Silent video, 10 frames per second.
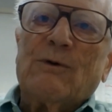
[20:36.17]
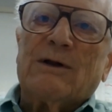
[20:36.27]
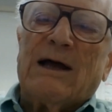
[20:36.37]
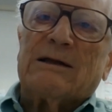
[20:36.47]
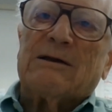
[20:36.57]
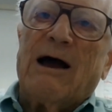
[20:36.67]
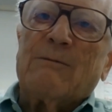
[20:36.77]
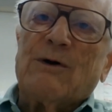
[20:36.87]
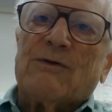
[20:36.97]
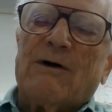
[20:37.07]
at that
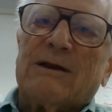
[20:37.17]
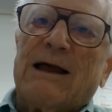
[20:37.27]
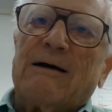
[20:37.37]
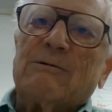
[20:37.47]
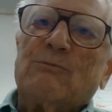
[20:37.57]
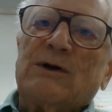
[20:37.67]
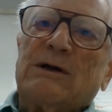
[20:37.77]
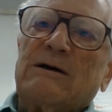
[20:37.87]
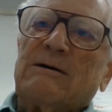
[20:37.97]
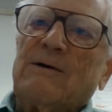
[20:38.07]
time, we thought that would
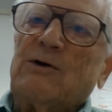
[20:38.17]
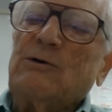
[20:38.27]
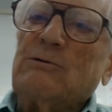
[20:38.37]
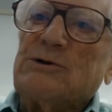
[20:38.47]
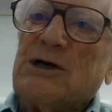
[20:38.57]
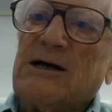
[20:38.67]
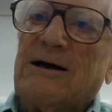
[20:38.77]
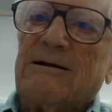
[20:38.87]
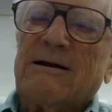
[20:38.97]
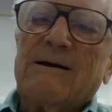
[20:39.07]
be a huge
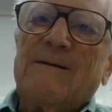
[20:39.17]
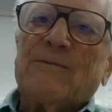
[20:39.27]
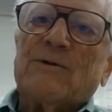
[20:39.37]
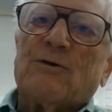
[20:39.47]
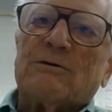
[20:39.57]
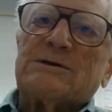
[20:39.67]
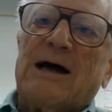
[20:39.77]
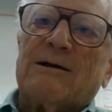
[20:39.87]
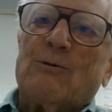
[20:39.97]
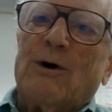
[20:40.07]
hit. Turns
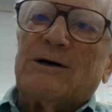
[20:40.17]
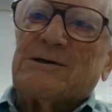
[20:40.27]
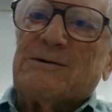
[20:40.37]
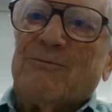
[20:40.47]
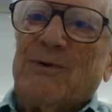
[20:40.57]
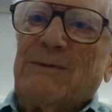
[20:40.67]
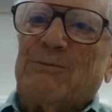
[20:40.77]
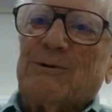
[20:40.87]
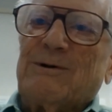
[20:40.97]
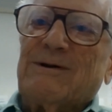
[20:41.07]
out it wasn't.
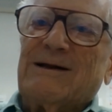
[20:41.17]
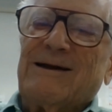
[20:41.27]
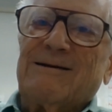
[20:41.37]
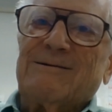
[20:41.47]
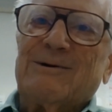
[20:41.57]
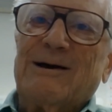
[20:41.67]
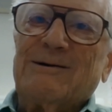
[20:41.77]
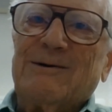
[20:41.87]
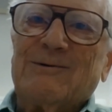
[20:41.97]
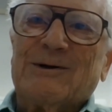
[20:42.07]
People
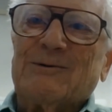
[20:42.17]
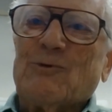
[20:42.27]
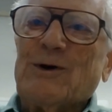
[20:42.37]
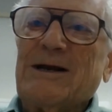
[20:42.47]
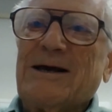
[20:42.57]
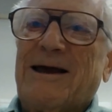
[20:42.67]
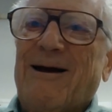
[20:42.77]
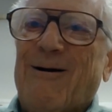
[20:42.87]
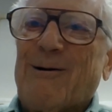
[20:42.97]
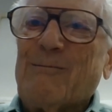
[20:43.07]
didn't really
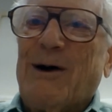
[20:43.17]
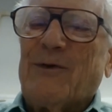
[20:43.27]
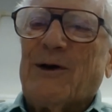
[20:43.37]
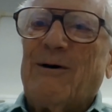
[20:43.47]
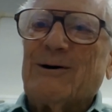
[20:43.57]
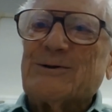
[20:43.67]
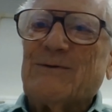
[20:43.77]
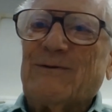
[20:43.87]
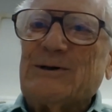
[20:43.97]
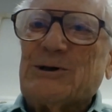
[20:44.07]
care about the cost
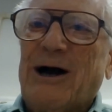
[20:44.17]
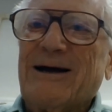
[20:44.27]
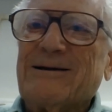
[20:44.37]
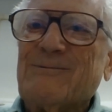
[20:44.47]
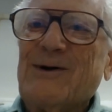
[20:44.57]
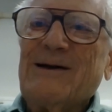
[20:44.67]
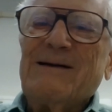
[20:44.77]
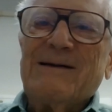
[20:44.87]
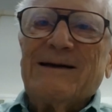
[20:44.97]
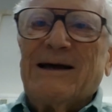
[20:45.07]
of each item.
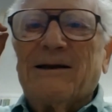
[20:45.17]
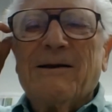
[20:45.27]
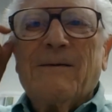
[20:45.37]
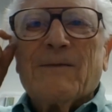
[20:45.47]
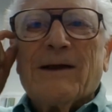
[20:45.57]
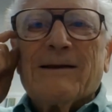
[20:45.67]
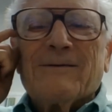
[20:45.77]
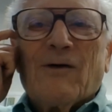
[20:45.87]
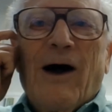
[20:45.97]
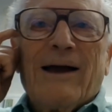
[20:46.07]
And
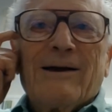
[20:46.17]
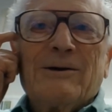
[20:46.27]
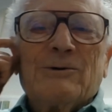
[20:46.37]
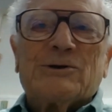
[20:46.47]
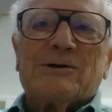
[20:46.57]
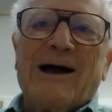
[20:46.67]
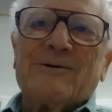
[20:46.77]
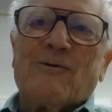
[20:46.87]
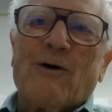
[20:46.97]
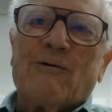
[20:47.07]
so
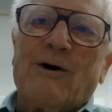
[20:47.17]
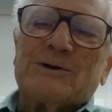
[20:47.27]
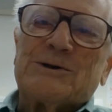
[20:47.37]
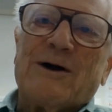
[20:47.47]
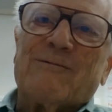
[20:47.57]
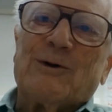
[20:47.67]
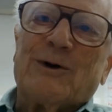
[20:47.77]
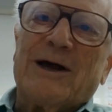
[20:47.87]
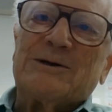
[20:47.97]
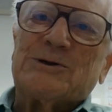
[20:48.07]
I drove on several
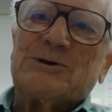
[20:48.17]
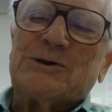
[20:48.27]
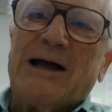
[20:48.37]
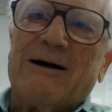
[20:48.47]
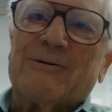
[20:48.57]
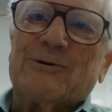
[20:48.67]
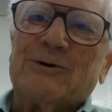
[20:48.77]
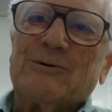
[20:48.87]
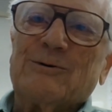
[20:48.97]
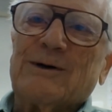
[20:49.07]
occasions down
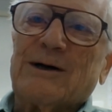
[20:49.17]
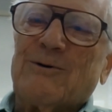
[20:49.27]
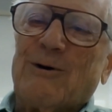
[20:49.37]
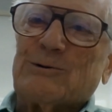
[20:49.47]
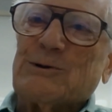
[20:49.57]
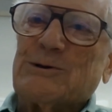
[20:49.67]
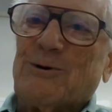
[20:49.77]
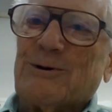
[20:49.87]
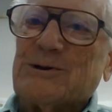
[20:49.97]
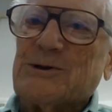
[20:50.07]
to grocery
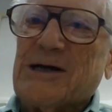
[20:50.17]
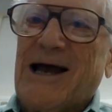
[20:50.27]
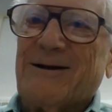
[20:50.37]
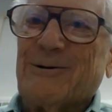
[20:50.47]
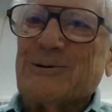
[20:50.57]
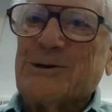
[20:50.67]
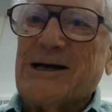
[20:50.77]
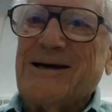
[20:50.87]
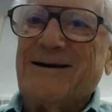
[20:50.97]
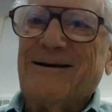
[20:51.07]
stores in San
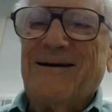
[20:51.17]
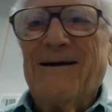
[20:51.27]
Jose